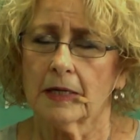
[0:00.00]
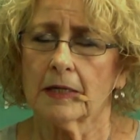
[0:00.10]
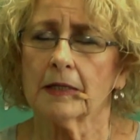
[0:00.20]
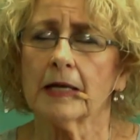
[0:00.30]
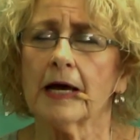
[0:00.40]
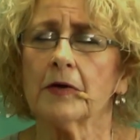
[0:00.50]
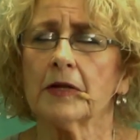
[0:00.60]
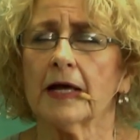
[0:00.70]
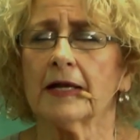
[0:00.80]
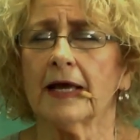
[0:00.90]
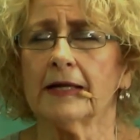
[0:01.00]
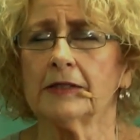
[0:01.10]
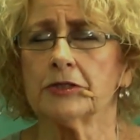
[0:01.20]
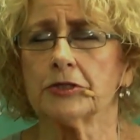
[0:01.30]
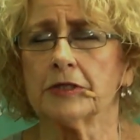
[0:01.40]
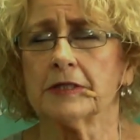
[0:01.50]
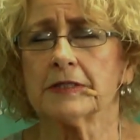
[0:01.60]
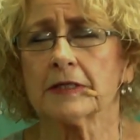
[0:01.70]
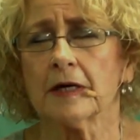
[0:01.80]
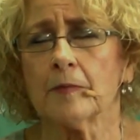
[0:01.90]
And allow that energy
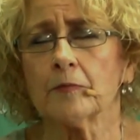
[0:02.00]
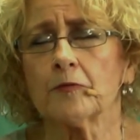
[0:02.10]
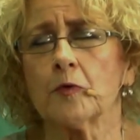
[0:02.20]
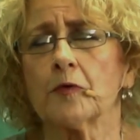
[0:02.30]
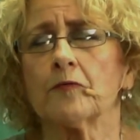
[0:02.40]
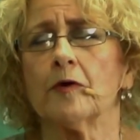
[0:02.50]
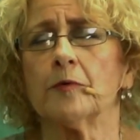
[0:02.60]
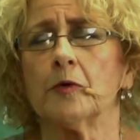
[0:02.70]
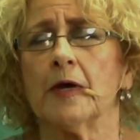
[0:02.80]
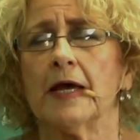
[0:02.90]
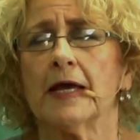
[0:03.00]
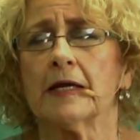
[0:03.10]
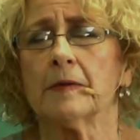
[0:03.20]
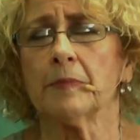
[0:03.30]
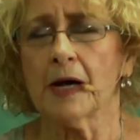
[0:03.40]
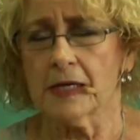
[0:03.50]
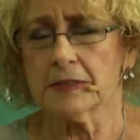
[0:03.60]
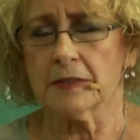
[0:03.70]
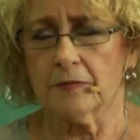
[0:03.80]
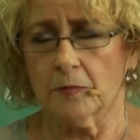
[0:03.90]
to come forth from you in a
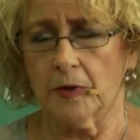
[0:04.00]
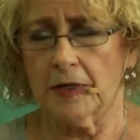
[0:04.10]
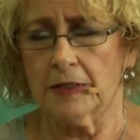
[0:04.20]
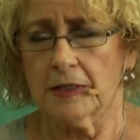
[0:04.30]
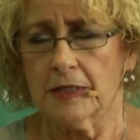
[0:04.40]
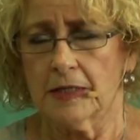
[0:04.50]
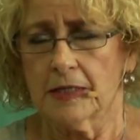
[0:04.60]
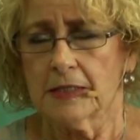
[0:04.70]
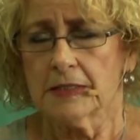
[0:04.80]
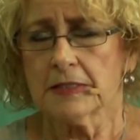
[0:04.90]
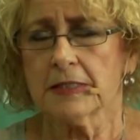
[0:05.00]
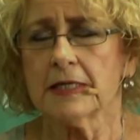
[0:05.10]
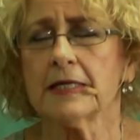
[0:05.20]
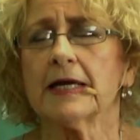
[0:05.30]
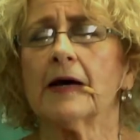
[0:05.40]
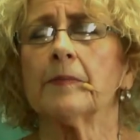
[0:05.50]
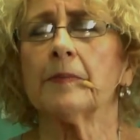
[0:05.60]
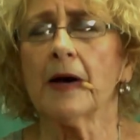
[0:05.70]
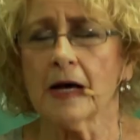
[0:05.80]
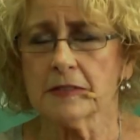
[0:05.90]
positive way, sending out
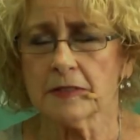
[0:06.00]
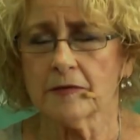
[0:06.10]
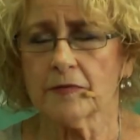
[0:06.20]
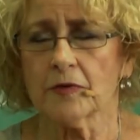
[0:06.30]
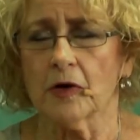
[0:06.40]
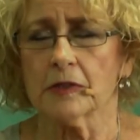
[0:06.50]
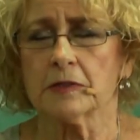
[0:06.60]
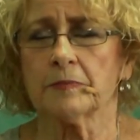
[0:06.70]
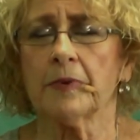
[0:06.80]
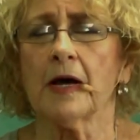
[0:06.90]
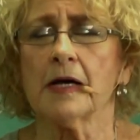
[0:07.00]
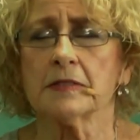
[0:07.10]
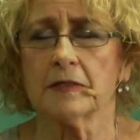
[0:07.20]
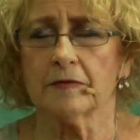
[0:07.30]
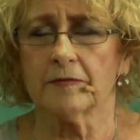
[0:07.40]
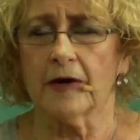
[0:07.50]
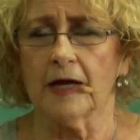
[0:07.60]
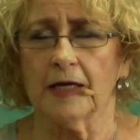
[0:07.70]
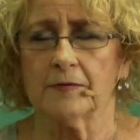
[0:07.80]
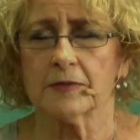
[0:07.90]
positive thoughts, positive
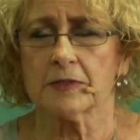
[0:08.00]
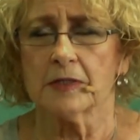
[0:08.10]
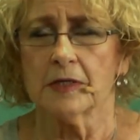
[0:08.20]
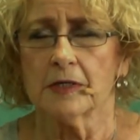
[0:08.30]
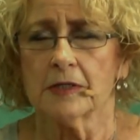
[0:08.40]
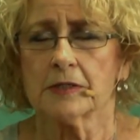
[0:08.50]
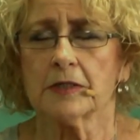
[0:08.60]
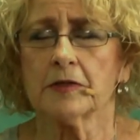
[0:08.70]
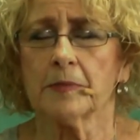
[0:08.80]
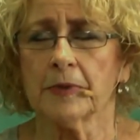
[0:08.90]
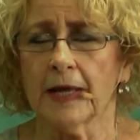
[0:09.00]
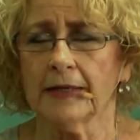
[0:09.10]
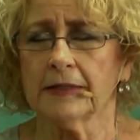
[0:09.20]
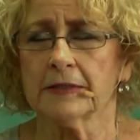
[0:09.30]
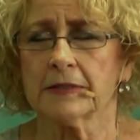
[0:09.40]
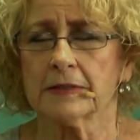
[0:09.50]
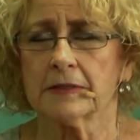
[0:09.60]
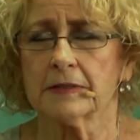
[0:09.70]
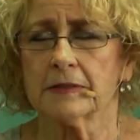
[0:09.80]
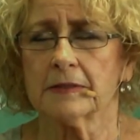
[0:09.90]
vibes to the planet
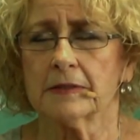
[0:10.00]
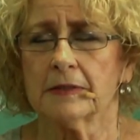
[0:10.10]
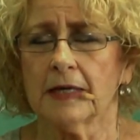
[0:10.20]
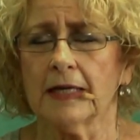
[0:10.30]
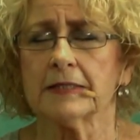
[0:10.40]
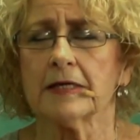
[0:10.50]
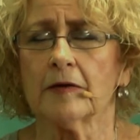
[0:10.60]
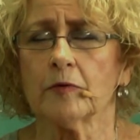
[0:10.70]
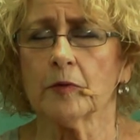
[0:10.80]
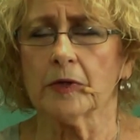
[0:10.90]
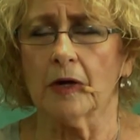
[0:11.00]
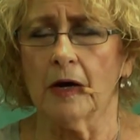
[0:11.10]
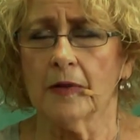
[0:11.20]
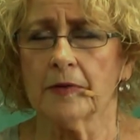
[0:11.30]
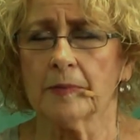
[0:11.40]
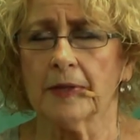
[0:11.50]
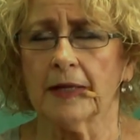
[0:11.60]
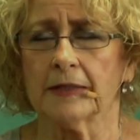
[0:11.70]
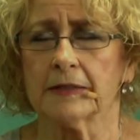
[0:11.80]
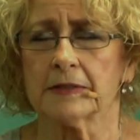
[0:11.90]
and to everyone on the
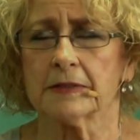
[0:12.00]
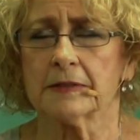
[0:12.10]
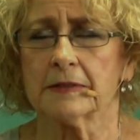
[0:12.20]
planet.